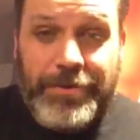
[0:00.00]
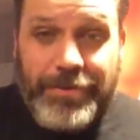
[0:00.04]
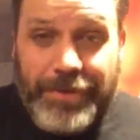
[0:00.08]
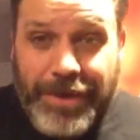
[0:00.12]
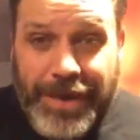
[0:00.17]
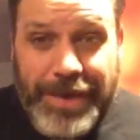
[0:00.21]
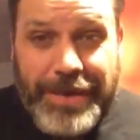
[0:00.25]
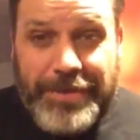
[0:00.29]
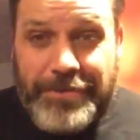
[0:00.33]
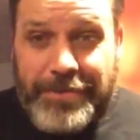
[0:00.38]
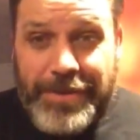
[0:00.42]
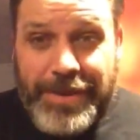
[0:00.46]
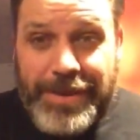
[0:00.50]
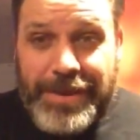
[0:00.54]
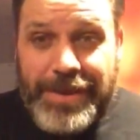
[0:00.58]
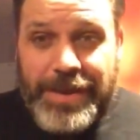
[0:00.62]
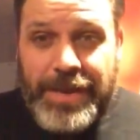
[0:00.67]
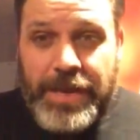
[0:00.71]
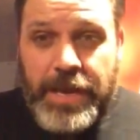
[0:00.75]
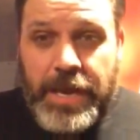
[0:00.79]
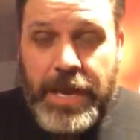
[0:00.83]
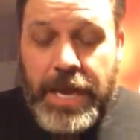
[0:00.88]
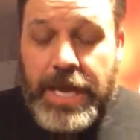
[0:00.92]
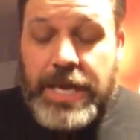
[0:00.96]
Right?
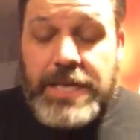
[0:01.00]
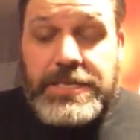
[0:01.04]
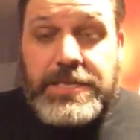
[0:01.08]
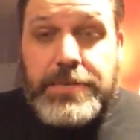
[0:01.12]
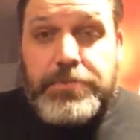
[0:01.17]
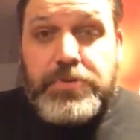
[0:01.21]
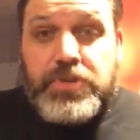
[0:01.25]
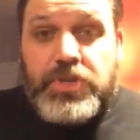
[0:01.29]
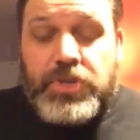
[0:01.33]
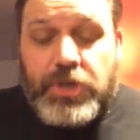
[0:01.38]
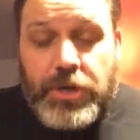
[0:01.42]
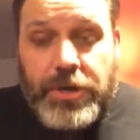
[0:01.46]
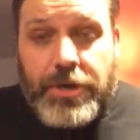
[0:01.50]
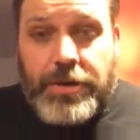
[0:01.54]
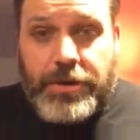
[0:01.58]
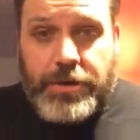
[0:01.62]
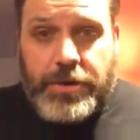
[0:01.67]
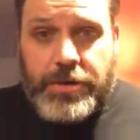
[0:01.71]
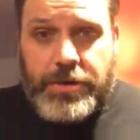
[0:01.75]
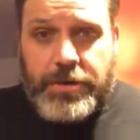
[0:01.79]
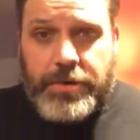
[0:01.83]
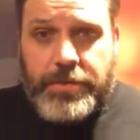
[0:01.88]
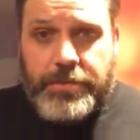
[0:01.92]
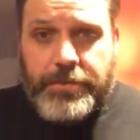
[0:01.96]
And it's
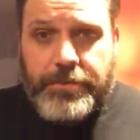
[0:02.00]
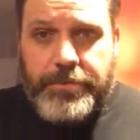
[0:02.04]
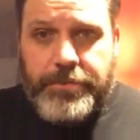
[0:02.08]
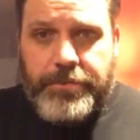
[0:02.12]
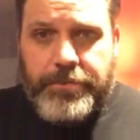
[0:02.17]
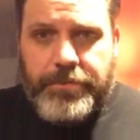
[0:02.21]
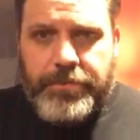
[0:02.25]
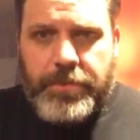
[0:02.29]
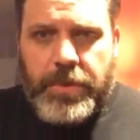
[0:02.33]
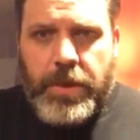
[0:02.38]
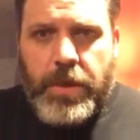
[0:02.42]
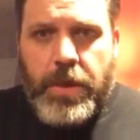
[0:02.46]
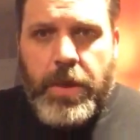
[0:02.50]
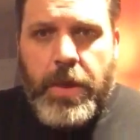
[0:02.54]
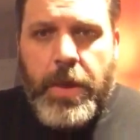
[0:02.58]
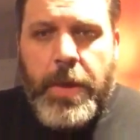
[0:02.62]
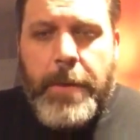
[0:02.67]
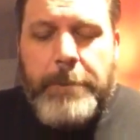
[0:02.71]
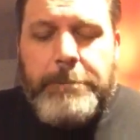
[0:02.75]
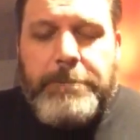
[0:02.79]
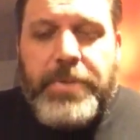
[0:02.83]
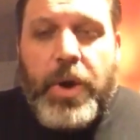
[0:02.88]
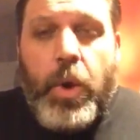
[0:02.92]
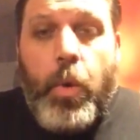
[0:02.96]
absurd.
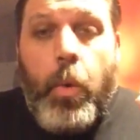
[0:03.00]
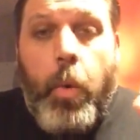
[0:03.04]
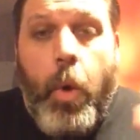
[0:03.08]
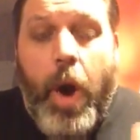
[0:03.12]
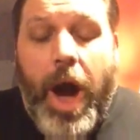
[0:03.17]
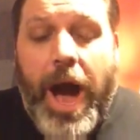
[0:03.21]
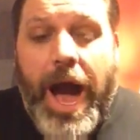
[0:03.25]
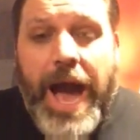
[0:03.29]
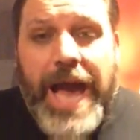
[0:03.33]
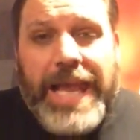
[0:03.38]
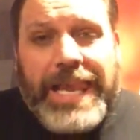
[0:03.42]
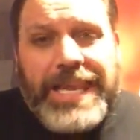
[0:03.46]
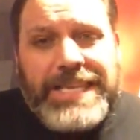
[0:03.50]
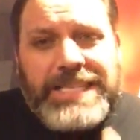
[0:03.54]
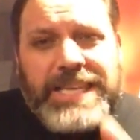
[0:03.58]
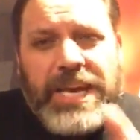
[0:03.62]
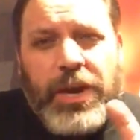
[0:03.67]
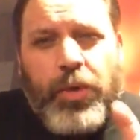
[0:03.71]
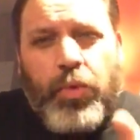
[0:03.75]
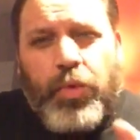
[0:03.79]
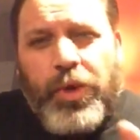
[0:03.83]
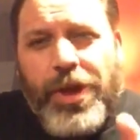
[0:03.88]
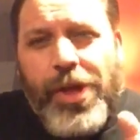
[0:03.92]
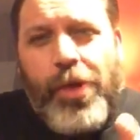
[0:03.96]
But why? Let's
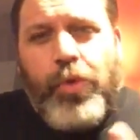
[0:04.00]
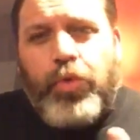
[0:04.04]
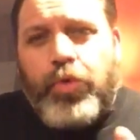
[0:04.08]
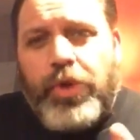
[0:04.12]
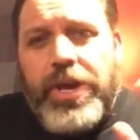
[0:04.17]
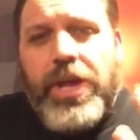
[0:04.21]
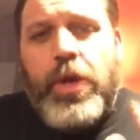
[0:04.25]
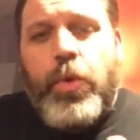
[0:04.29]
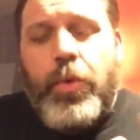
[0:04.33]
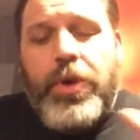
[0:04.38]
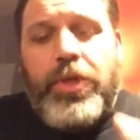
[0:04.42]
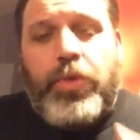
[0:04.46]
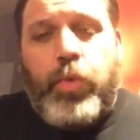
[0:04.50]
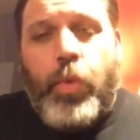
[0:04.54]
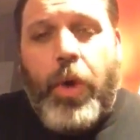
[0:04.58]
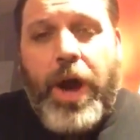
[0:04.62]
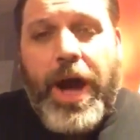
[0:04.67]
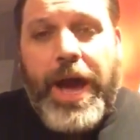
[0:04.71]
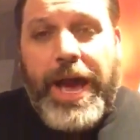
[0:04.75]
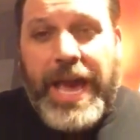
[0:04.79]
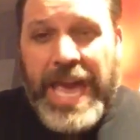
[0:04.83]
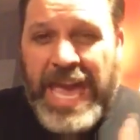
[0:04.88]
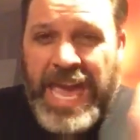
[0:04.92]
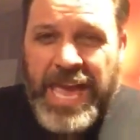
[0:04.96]
get real with
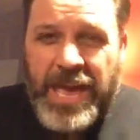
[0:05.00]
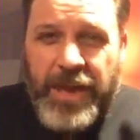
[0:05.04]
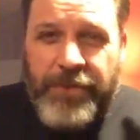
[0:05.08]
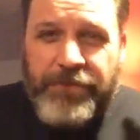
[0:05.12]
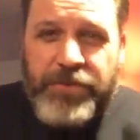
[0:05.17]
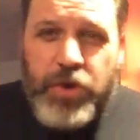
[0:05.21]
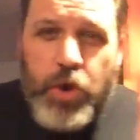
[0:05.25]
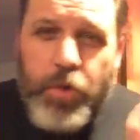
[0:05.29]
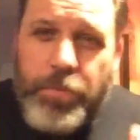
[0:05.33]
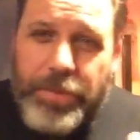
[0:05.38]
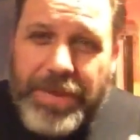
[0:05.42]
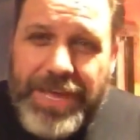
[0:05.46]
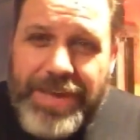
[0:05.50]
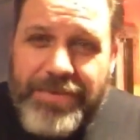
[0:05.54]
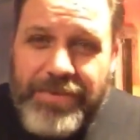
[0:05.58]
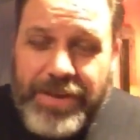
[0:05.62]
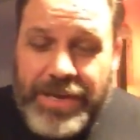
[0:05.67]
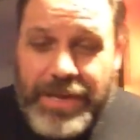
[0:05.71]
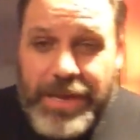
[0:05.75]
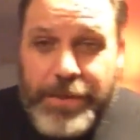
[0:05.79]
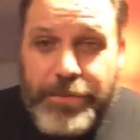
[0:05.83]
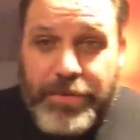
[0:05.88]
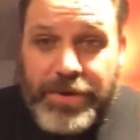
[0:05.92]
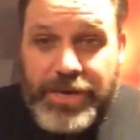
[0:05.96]
why. If you believe
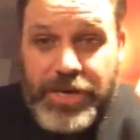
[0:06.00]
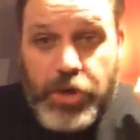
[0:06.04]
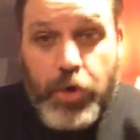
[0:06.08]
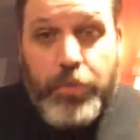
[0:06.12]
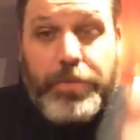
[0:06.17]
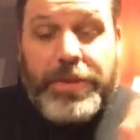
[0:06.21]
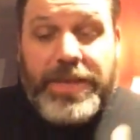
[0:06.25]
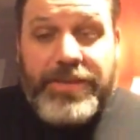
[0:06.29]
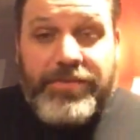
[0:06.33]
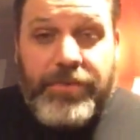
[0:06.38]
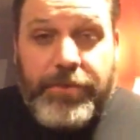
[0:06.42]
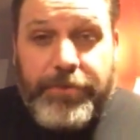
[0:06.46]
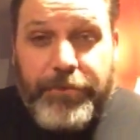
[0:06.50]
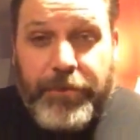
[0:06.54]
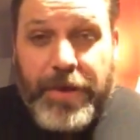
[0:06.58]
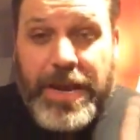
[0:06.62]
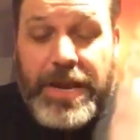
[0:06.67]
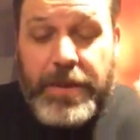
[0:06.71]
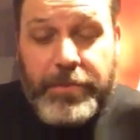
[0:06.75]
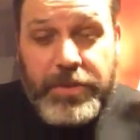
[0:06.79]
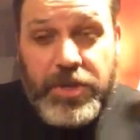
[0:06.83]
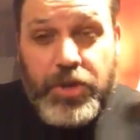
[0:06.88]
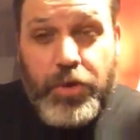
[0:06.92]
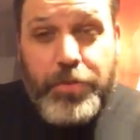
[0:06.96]
in liberty, you believe in
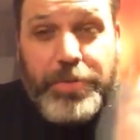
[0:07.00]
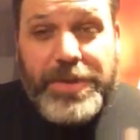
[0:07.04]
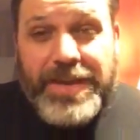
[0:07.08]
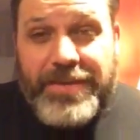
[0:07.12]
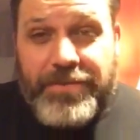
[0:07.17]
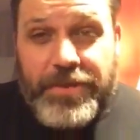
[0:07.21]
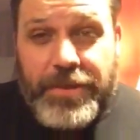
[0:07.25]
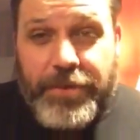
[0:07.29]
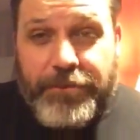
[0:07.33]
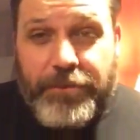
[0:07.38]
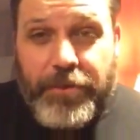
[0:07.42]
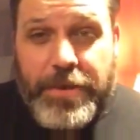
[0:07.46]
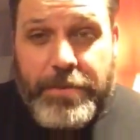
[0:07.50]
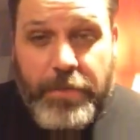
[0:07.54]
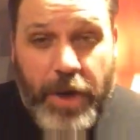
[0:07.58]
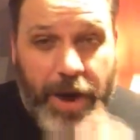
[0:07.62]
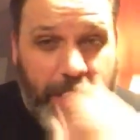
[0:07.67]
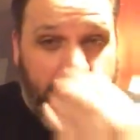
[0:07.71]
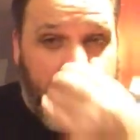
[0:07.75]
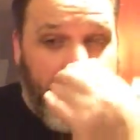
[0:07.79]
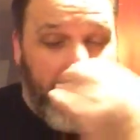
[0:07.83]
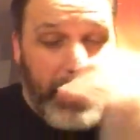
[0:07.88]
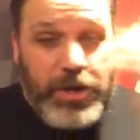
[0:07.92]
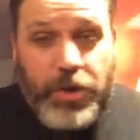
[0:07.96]
freedom, and you believe in the free
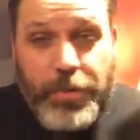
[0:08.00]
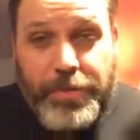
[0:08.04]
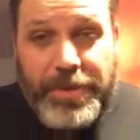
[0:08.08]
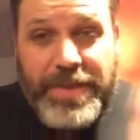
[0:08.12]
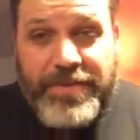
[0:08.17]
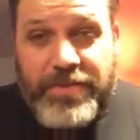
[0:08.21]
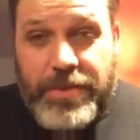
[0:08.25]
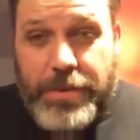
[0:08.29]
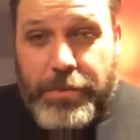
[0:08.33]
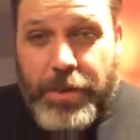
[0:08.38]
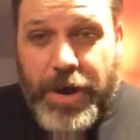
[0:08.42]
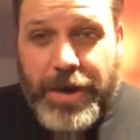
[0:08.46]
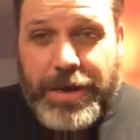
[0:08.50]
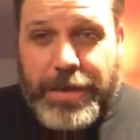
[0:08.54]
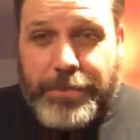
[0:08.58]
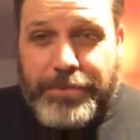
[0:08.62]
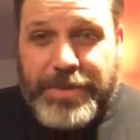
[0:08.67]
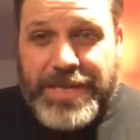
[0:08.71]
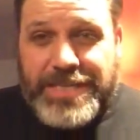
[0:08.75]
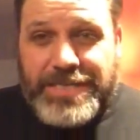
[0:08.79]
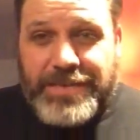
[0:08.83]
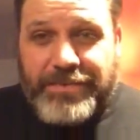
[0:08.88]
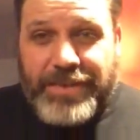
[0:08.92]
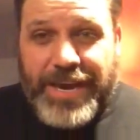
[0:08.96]
market, and you believe in the
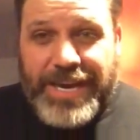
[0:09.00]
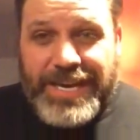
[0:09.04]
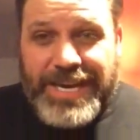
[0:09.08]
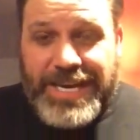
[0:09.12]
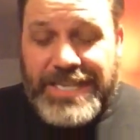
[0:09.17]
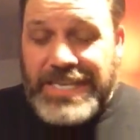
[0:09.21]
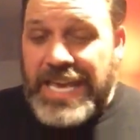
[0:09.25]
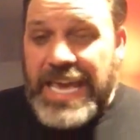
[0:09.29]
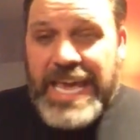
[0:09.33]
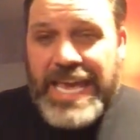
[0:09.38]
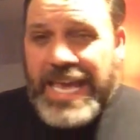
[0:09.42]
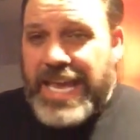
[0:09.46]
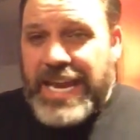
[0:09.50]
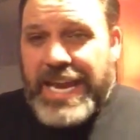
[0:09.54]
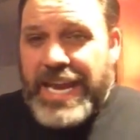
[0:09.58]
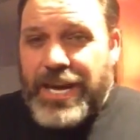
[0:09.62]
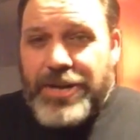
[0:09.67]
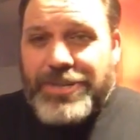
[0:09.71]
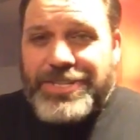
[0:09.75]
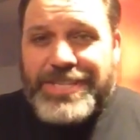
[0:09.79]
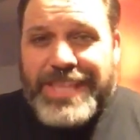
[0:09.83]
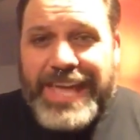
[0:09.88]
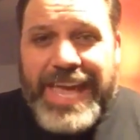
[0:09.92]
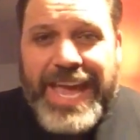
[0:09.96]
marketplace of ideas. And
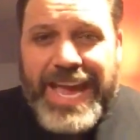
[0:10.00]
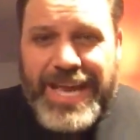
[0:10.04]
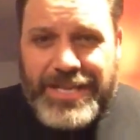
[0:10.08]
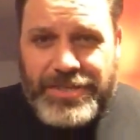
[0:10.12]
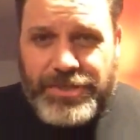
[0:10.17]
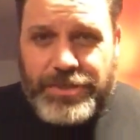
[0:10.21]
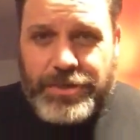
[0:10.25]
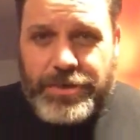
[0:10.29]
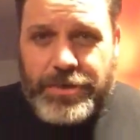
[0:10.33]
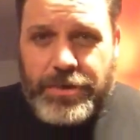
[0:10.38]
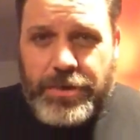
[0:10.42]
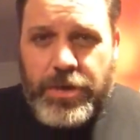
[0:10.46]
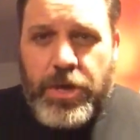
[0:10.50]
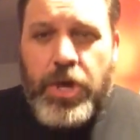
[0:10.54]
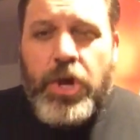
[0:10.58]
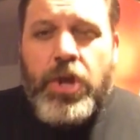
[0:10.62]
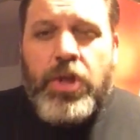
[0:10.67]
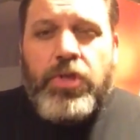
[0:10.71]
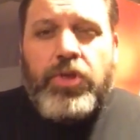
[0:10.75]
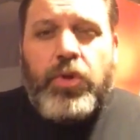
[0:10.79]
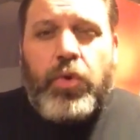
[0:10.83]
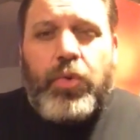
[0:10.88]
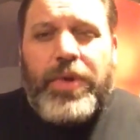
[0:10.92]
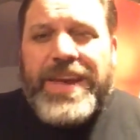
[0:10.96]
here's the answer.
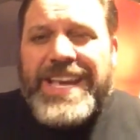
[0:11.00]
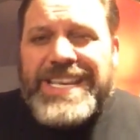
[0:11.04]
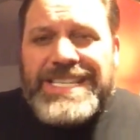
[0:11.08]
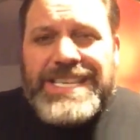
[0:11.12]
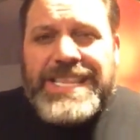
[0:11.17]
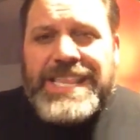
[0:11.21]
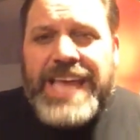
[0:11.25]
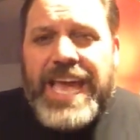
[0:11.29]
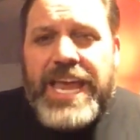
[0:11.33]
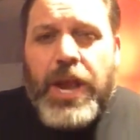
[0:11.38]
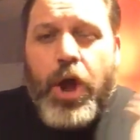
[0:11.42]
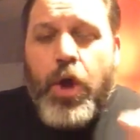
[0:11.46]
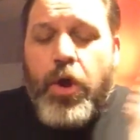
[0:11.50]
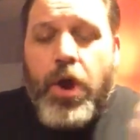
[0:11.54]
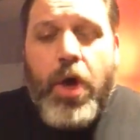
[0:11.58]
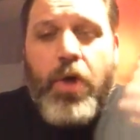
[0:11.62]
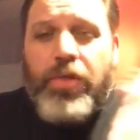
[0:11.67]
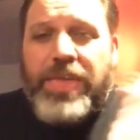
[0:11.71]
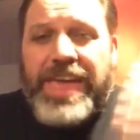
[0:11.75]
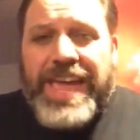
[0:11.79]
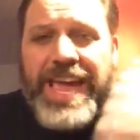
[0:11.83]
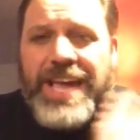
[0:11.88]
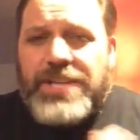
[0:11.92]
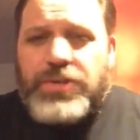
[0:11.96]
The reason they don't
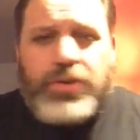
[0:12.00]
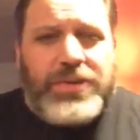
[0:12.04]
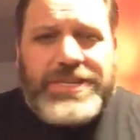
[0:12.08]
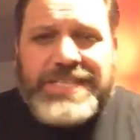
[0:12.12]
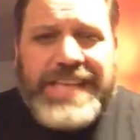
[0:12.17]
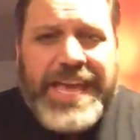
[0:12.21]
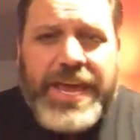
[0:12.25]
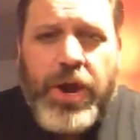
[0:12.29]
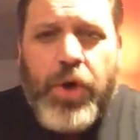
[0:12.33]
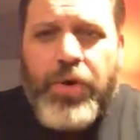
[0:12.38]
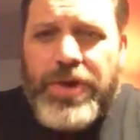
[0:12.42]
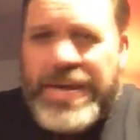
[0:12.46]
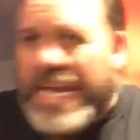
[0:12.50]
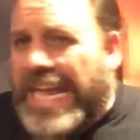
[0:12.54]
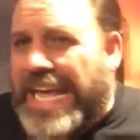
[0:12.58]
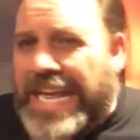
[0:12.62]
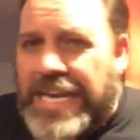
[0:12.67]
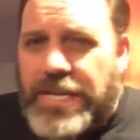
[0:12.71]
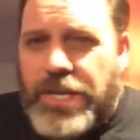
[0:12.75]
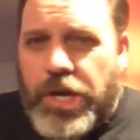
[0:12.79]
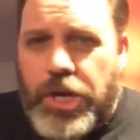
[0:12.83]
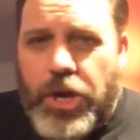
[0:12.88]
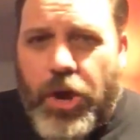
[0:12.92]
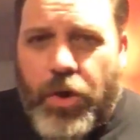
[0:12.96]
know the answer is they don't
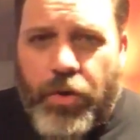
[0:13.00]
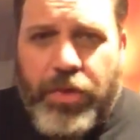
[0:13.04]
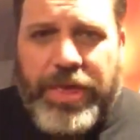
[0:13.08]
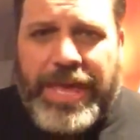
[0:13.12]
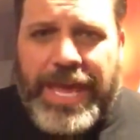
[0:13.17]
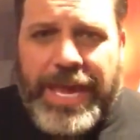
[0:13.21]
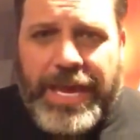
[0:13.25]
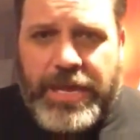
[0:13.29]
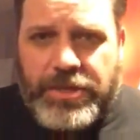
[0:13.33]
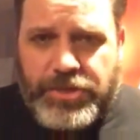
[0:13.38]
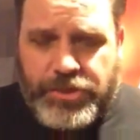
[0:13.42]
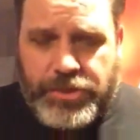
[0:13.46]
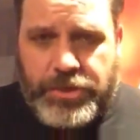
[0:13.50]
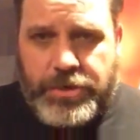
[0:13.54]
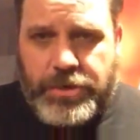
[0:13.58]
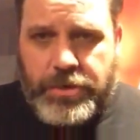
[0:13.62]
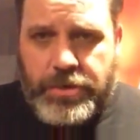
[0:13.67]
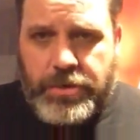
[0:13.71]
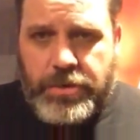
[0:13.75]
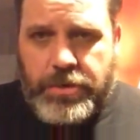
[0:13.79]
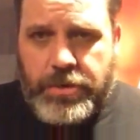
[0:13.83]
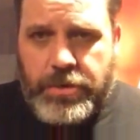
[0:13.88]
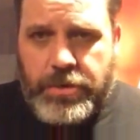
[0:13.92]
need to know the answer.